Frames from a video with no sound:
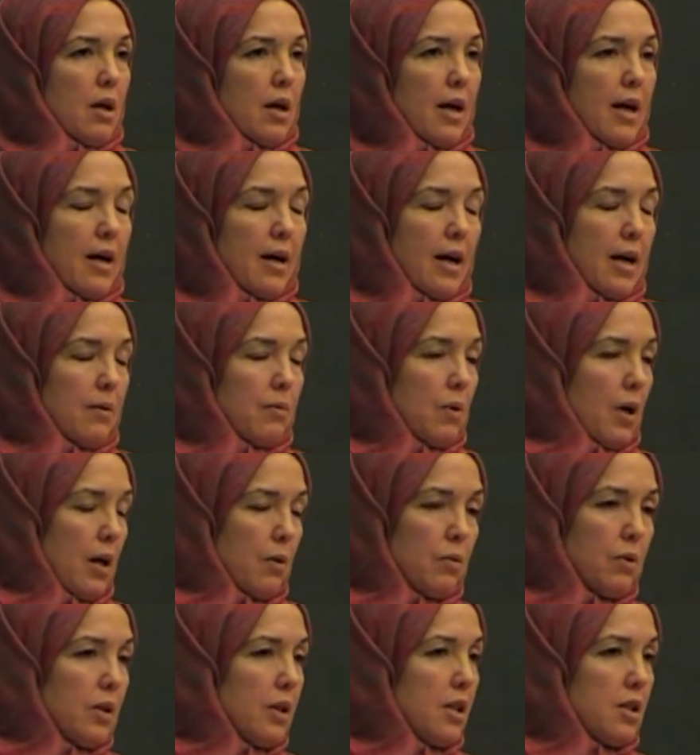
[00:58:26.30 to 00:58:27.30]
I
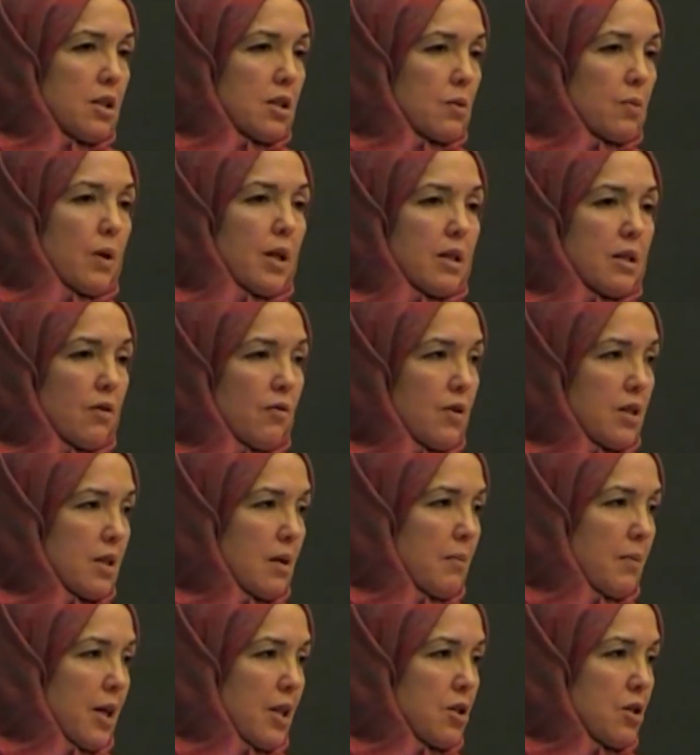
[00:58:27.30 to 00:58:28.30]
really just went to
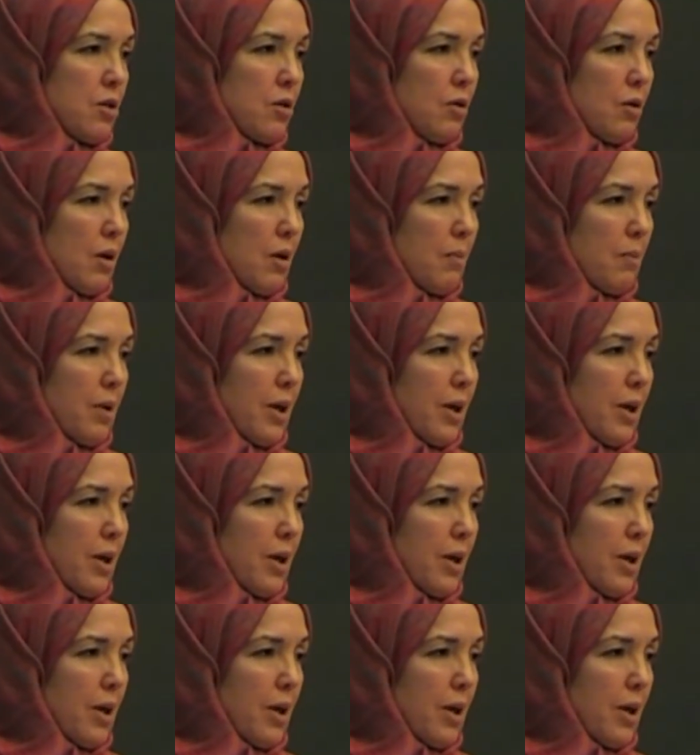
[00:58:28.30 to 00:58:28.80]
visit my student,